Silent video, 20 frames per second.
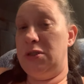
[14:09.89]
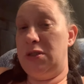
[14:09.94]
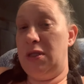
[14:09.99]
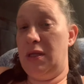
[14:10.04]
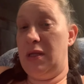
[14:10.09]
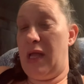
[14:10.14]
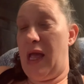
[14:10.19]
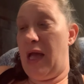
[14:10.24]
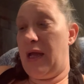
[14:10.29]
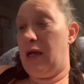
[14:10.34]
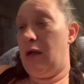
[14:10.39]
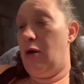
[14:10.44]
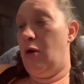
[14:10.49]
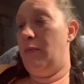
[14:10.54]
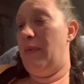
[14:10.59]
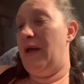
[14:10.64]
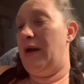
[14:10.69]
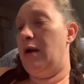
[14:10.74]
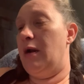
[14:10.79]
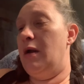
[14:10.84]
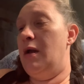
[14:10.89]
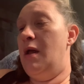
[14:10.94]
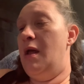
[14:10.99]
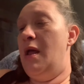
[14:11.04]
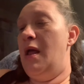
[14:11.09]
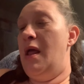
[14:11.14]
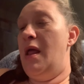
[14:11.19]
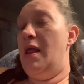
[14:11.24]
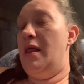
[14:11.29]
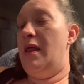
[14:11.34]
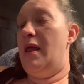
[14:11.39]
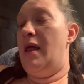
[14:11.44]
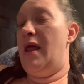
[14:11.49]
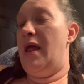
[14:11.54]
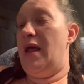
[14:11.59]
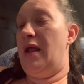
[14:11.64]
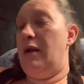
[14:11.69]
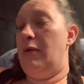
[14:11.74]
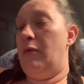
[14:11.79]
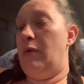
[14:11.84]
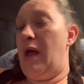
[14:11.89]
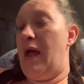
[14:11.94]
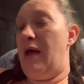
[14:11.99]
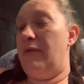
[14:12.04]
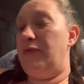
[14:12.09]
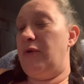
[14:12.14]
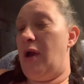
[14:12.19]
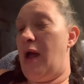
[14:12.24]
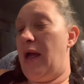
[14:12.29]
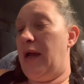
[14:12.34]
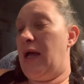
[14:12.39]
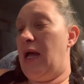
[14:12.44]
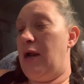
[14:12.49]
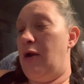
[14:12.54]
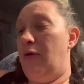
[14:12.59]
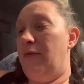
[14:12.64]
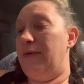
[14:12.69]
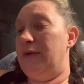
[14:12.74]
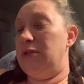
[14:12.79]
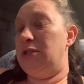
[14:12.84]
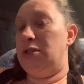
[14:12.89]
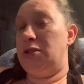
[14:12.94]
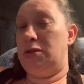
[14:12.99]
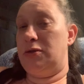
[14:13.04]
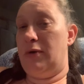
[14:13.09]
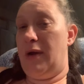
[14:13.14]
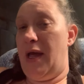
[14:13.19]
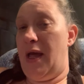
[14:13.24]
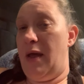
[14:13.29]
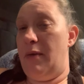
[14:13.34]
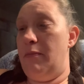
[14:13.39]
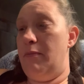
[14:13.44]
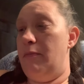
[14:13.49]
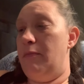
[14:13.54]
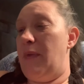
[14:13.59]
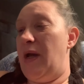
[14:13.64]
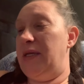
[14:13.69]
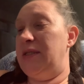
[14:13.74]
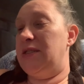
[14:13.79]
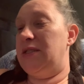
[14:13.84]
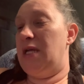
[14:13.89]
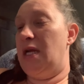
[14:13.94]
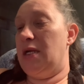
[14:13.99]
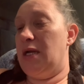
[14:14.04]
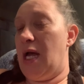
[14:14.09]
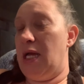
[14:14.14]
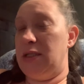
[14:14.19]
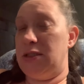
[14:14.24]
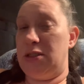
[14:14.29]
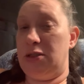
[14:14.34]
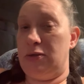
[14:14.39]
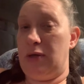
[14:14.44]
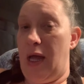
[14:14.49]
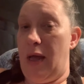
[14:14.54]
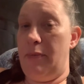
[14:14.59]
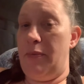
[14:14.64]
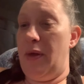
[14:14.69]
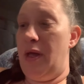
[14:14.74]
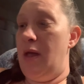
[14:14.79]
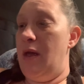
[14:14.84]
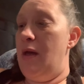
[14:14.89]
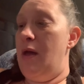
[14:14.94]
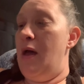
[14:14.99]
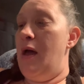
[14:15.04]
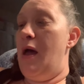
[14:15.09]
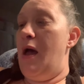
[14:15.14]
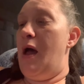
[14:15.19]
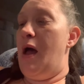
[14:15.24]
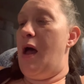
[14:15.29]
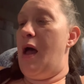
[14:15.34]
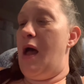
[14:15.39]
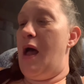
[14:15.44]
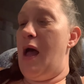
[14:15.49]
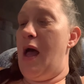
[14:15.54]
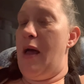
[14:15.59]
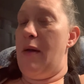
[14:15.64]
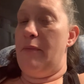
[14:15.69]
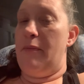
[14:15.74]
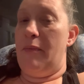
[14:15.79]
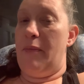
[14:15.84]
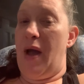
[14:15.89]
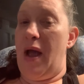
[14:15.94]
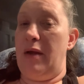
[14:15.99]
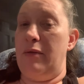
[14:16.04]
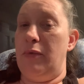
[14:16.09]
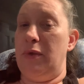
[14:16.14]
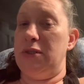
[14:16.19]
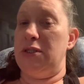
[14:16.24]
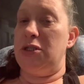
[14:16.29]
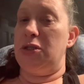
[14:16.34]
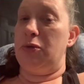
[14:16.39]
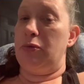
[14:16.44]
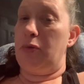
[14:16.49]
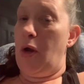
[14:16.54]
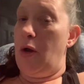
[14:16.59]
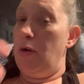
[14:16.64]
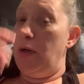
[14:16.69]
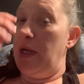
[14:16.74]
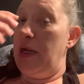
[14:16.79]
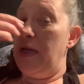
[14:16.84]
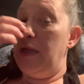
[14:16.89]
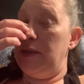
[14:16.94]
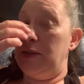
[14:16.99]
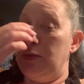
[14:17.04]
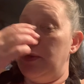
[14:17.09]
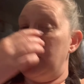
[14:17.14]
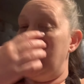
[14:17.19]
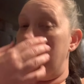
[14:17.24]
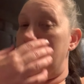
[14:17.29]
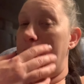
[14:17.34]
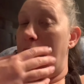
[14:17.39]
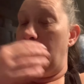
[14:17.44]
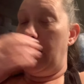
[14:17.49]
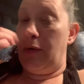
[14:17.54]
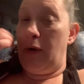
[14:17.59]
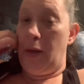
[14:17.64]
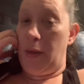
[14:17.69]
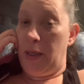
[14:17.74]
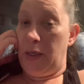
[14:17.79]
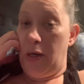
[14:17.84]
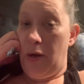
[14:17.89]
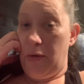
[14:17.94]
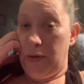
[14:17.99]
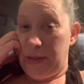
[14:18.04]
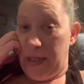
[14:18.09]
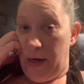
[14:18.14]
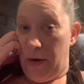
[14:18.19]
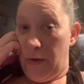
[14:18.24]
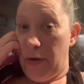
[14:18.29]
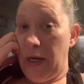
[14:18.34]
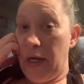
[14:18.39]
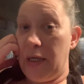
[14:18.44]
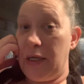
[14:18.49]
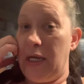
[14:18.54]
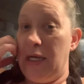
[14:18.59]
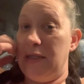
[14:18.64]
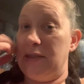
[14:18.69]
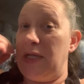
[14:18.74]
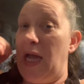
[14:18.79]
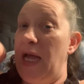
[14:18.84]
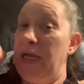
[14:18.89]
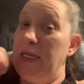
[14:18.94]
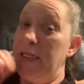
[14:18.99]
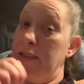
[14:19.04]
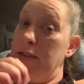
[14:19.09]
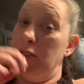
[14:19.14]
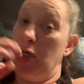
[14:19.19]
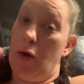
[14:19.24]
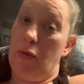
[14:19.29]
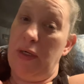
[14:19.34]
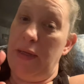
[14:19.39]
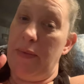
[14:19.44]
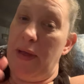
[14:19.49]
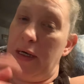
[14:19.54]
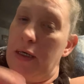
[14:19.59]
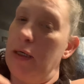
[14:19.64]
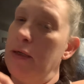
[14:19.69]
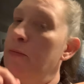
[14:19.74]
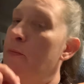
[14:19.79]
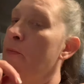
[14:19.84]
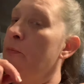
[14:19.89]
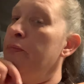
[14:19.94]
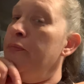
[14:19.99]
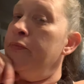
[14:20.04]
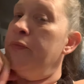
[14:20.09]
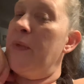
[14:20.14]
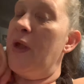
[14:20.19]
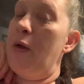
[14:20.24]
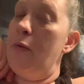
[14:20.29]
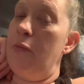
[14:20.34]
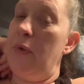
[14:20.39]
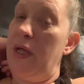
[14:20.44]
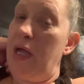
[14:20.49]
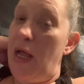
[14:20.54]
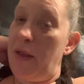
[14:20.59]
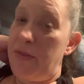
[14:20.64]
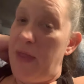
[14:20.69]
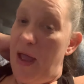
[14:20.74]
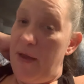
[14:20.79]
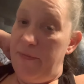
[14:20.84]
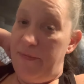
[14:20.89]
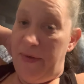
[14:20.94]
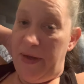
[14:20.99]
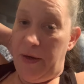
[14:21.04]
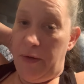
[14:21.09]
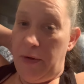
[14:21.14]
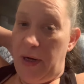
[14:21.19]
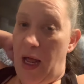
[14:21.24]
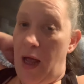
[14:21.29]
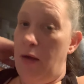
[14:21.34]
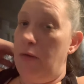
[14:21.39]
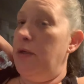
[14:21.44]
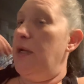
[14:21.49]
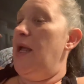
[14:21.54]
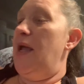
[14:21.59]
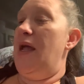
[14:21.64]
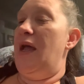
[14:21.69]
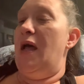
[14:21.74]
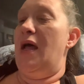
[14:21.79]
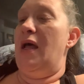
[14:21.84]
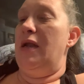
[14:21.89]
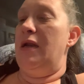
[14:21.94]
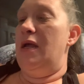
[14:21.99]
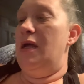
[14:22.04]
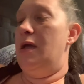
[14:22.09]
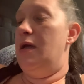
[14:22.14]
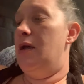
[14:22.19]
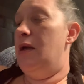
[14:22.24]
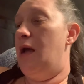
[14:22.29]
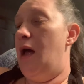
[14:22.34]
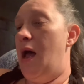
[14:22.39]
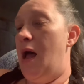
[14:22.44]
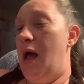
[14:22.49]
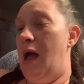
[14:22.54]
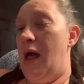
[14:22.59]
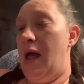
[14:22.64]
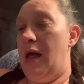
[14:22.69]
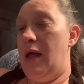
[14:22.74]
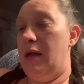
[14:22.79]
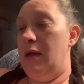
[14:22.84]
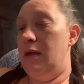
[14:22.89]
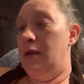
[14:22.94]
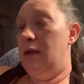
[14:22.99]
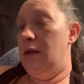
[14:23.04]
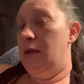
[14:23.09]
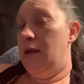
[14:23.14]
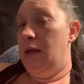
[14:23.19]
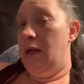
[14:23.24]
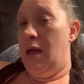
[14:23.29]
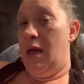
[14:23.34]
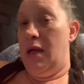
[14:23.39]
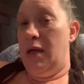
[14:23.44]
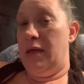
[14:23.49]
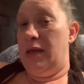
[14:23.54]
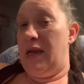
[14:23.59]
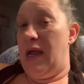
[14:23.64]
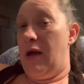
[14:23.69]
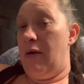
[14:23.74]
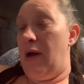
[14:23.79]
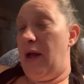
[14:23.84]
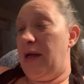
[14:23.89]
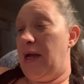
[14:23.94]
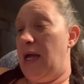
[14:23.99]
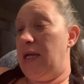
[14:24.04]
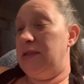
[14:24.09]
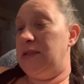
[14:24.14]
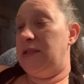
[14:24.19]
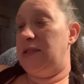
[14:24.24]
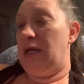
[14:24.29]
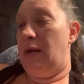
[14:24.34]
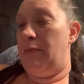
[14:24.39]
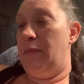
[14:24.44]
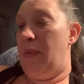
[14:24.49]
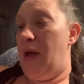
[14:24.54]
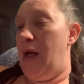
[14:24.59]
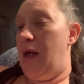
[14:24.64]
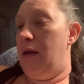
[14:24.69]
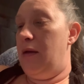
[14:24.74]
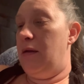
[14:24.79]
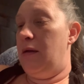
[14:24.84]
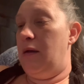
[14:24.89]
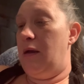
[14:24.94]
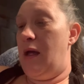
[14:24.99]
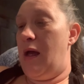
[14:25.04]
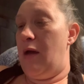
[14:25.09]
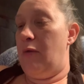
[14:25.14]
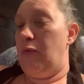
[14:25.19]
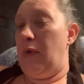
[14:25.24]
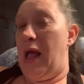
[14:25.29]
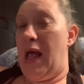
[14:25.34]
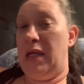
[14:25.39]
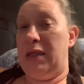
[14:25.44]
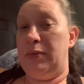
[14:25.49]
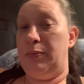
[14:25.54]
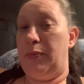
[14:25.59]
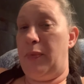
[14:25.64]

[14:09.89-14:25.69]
that got all better. And after I got over strep, my son got strep. Mine was throat. His was right around the nose area because I didn't know any better. We got that figured out, and now I got something as